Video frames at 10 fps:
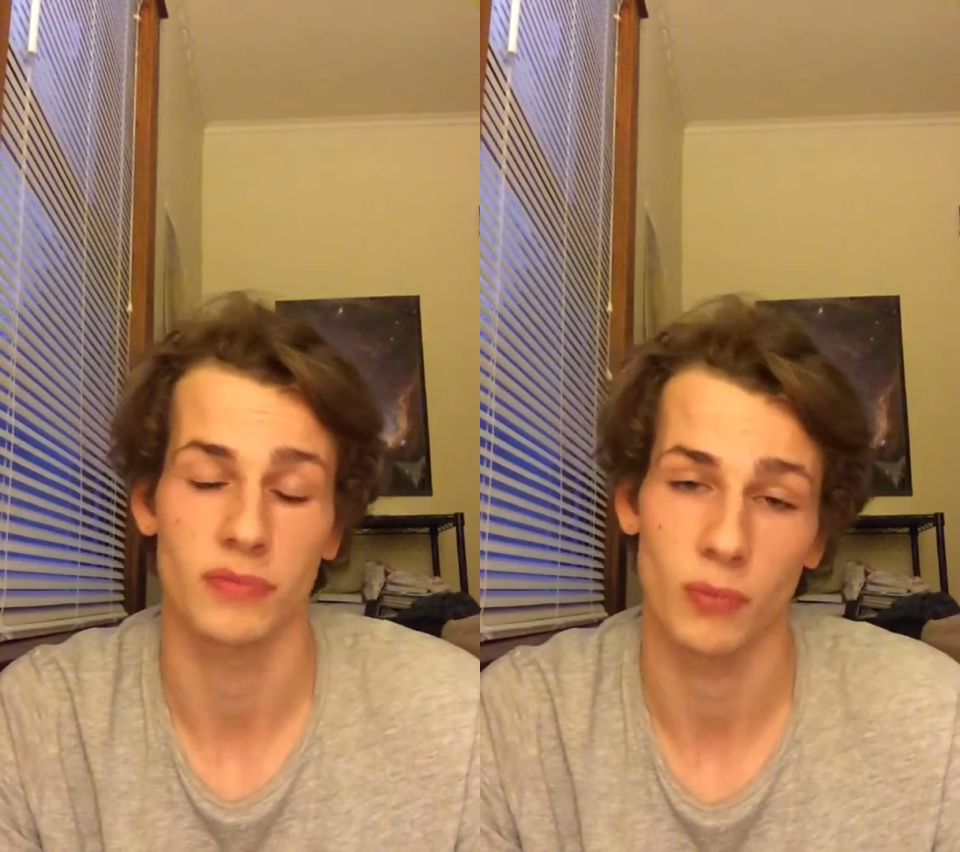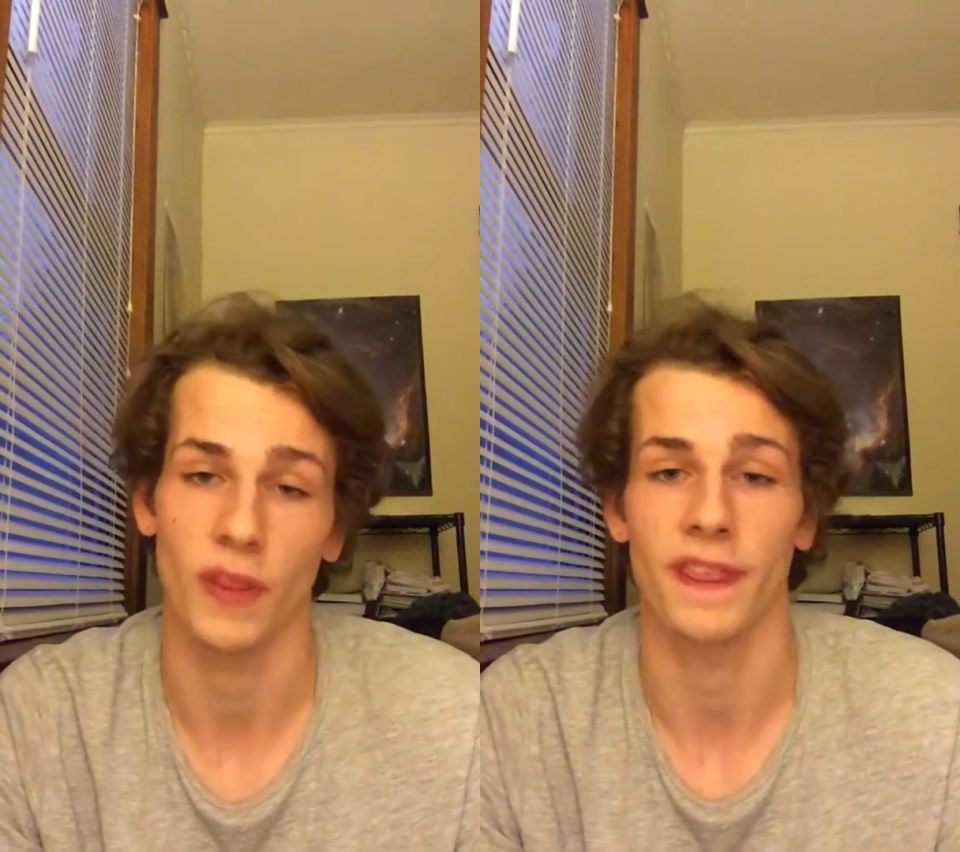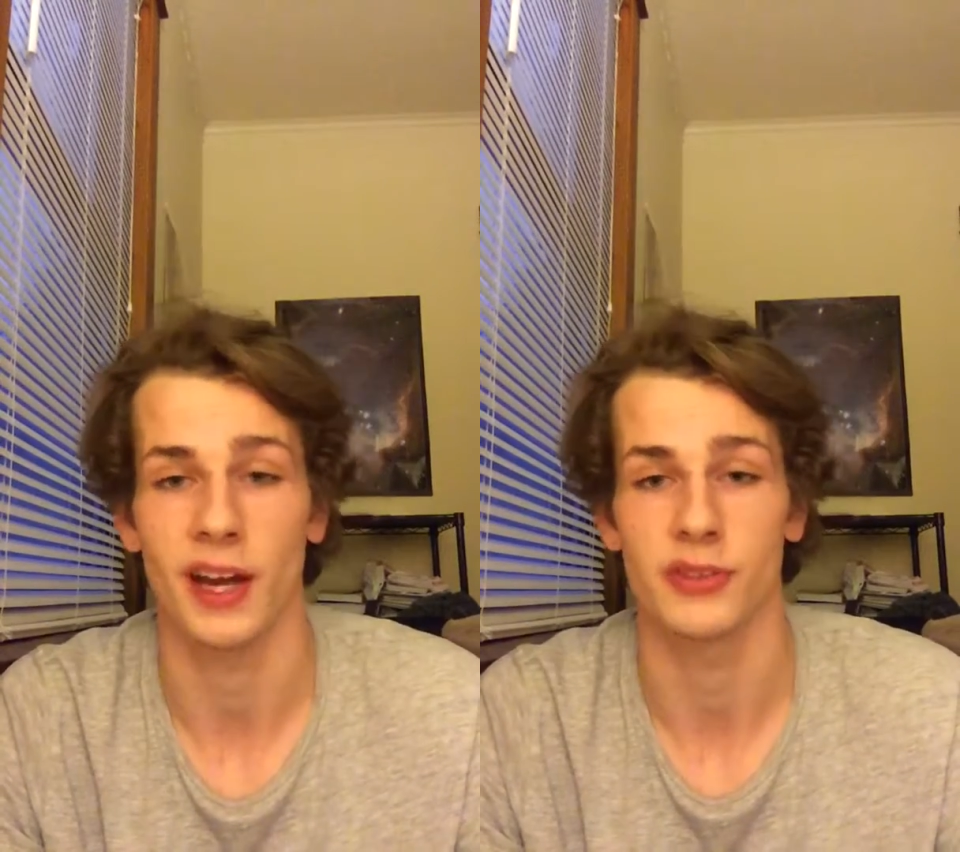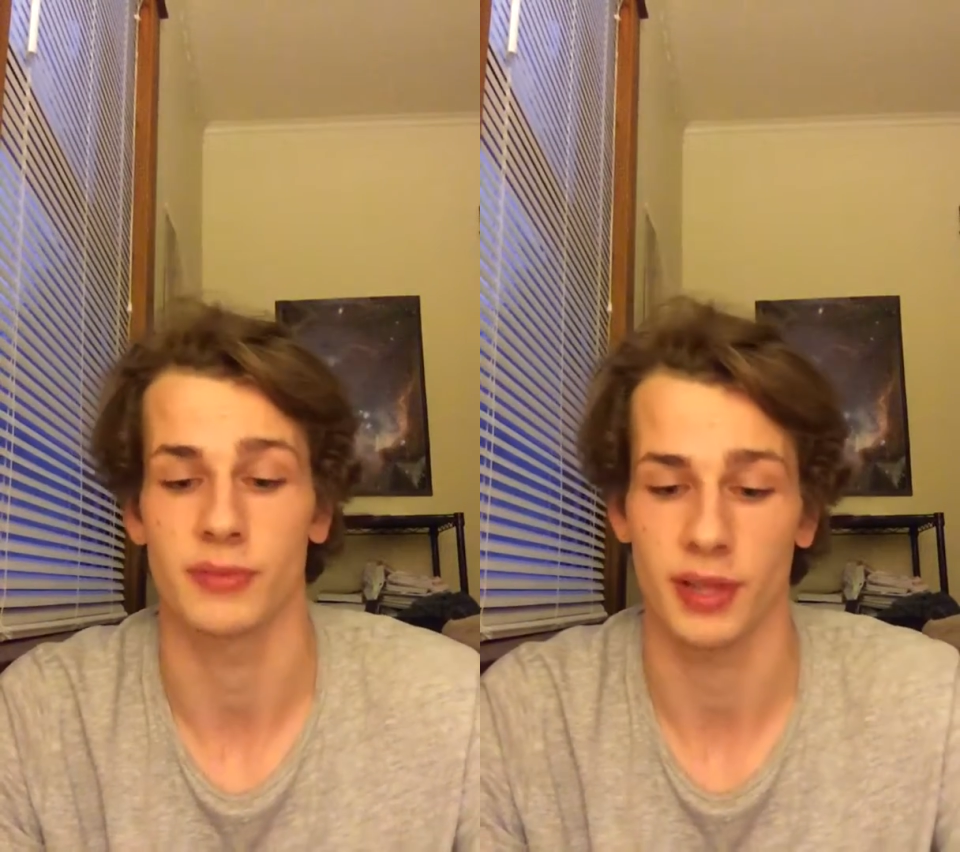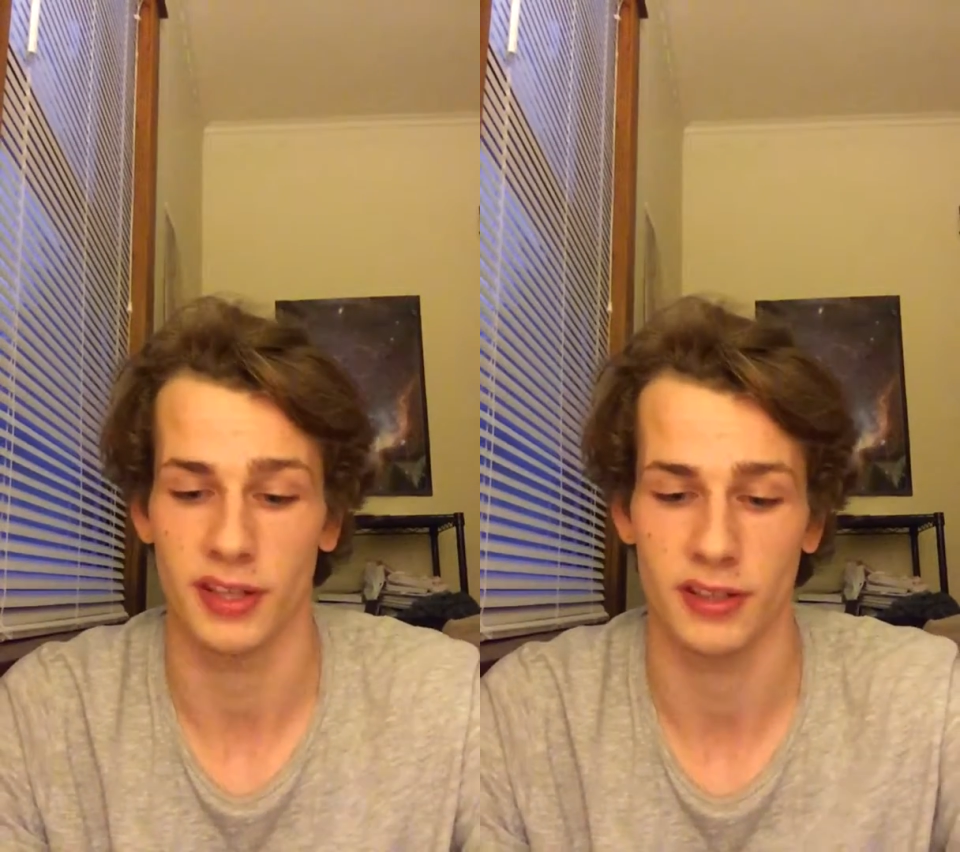1,000
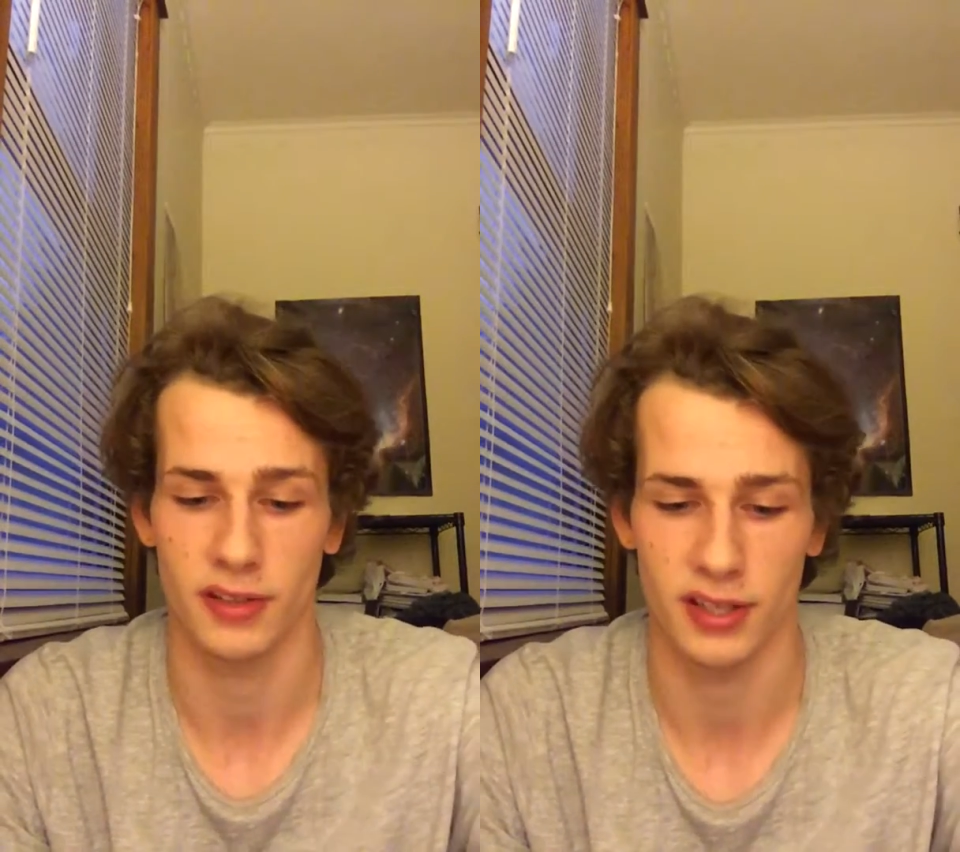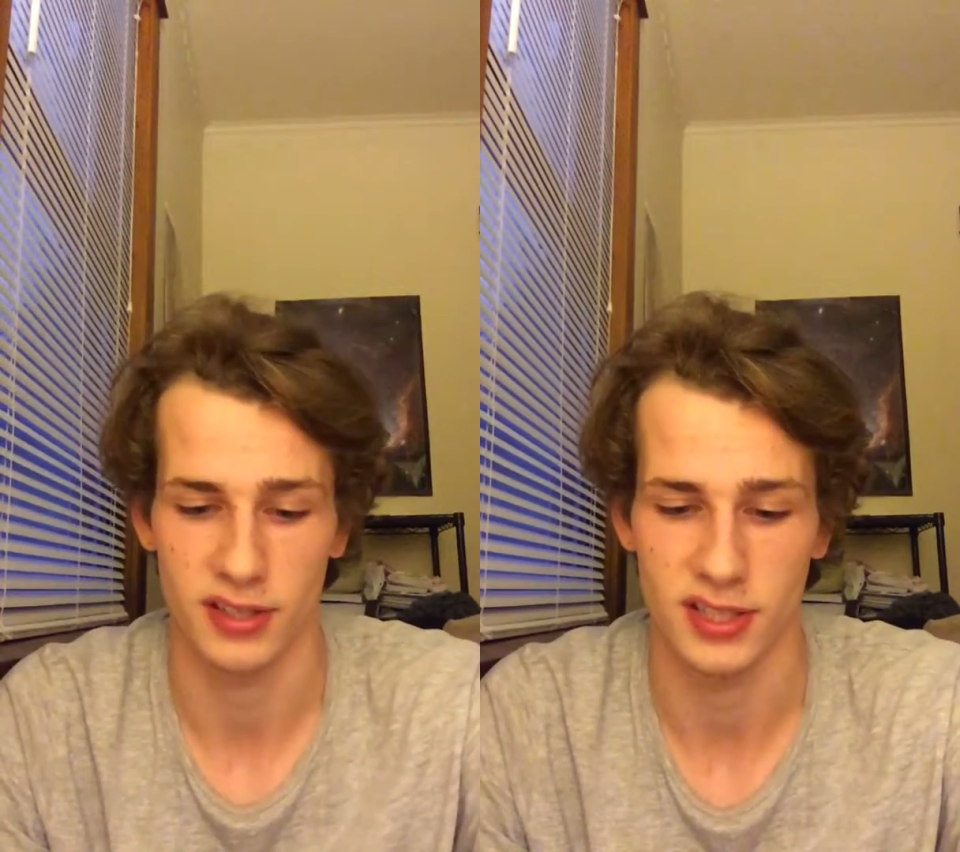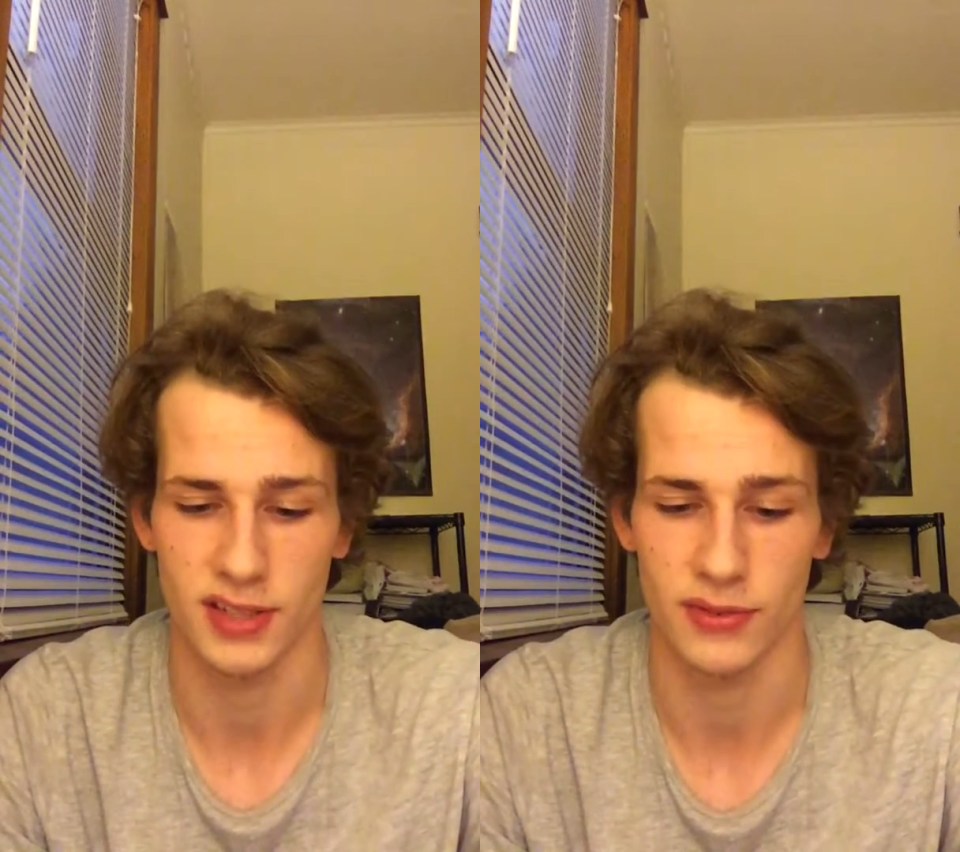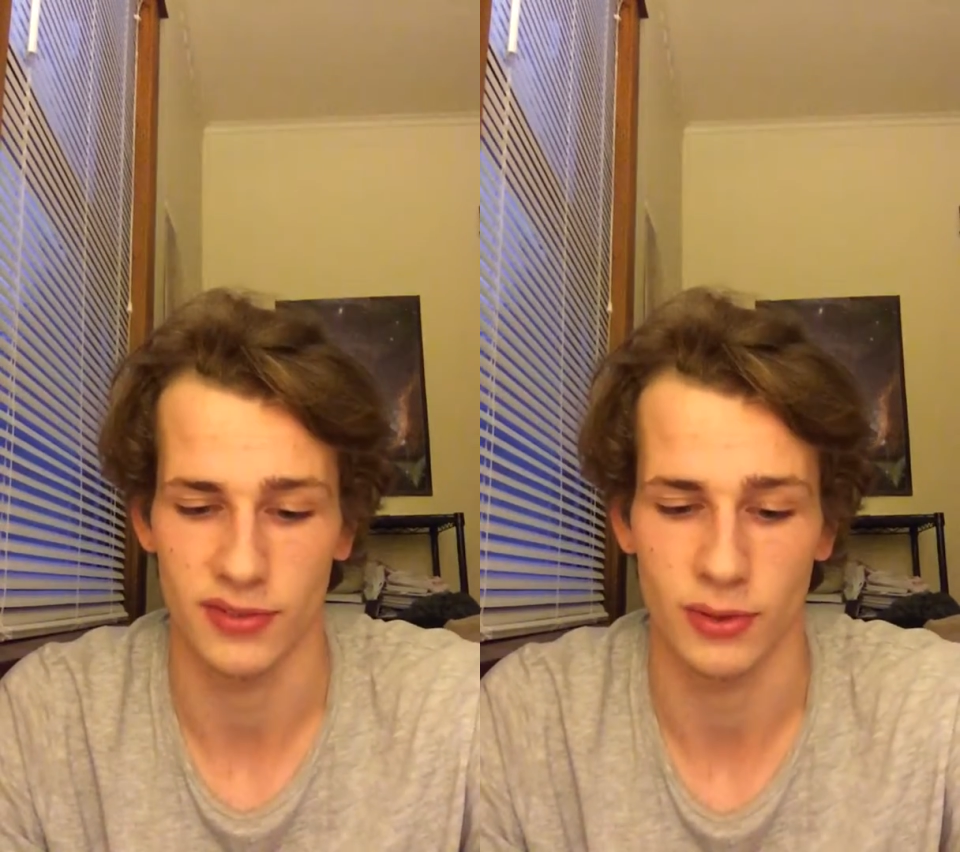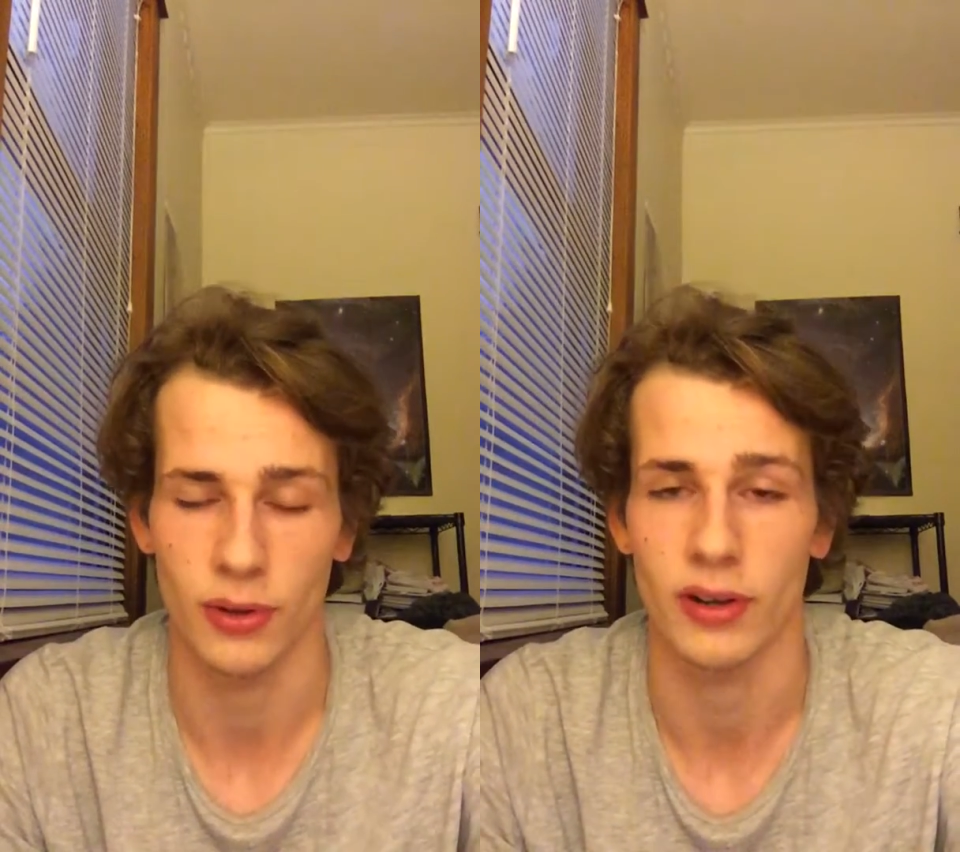by the year
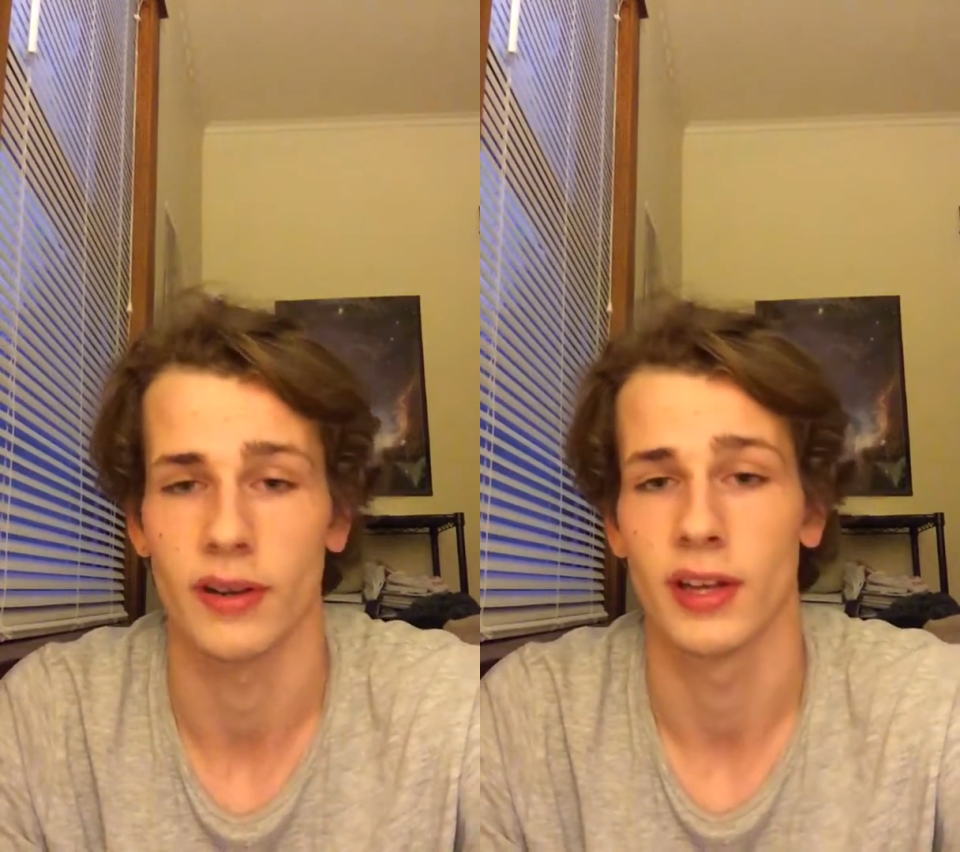1974.